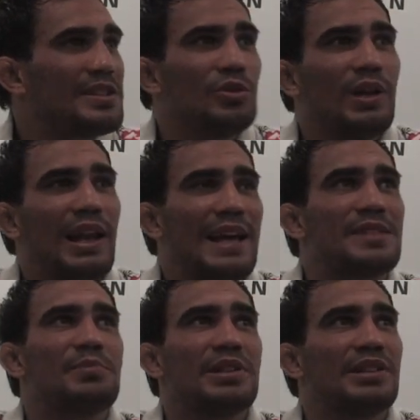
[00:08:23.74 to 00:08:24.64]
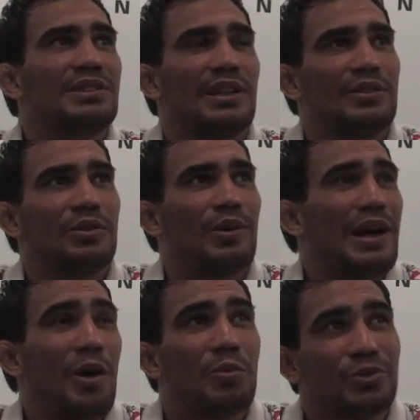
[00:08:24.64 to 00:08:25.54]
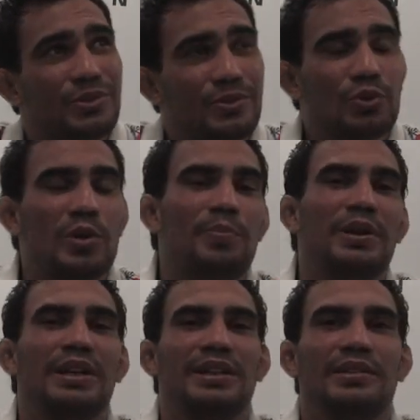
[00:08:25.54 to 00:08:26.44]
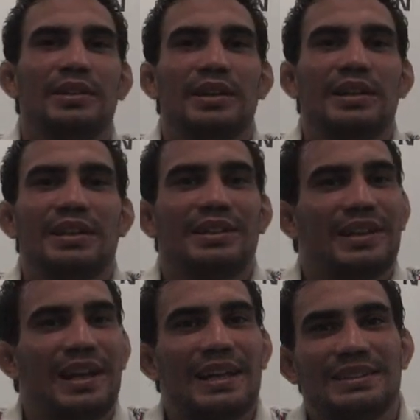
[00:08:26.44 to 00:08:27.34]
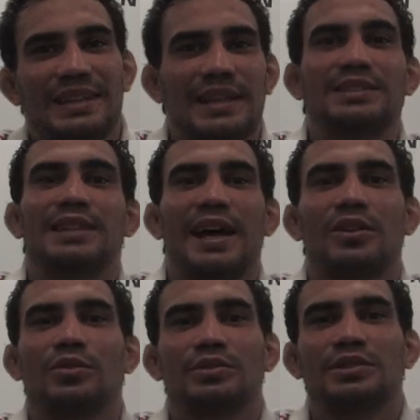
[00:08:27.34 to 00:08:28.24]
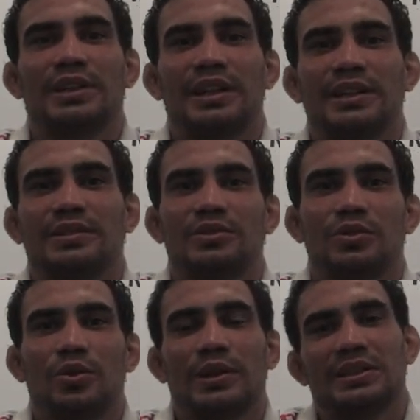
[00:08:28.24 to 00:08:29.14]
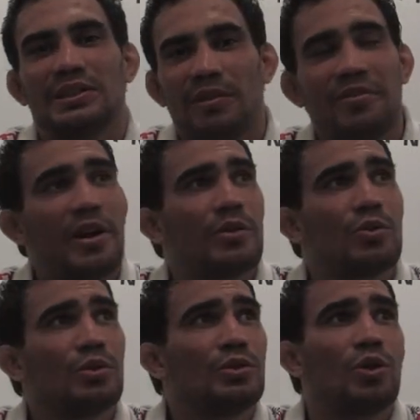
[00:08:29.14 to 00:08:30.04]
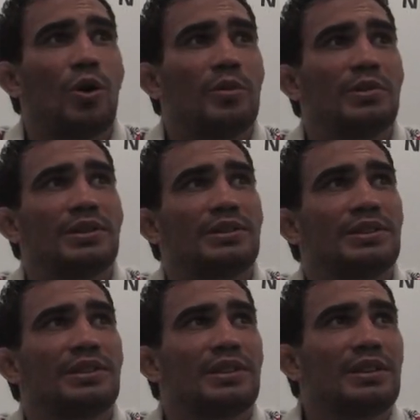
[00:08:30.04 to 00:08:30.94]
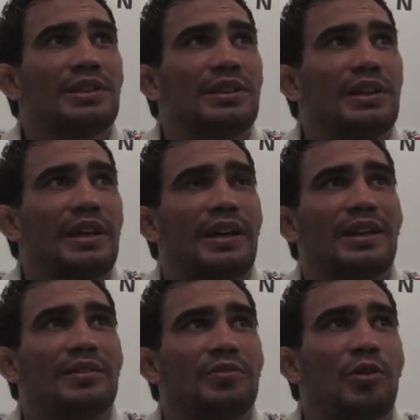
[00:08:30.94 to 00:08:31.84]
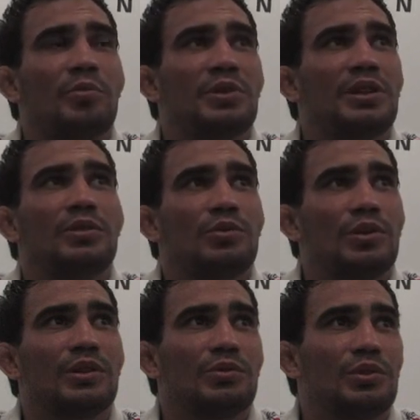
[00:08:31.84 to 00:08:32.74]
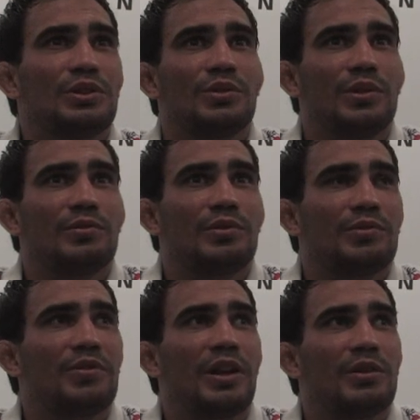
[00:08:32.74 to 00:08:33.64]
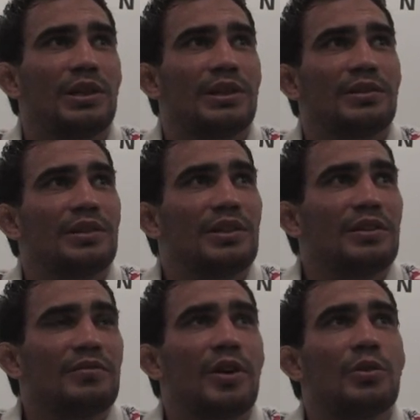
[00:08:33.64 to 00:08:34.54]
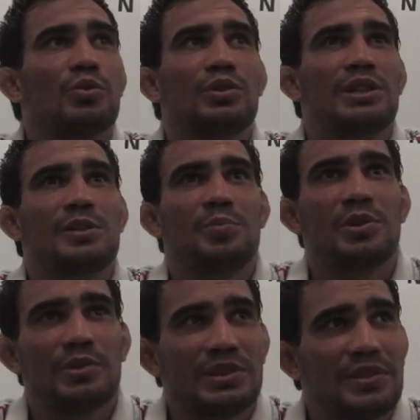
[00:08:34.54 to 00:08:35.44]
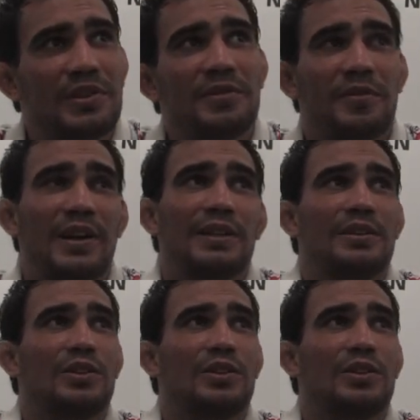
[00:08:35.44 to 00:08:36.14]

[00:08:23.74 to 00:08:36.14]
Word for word: till the last minutes. You know, I almost swept him in the last 10 seconds, and you know, I did a very good tournament. And for me, it was a very, very good experience. Even if I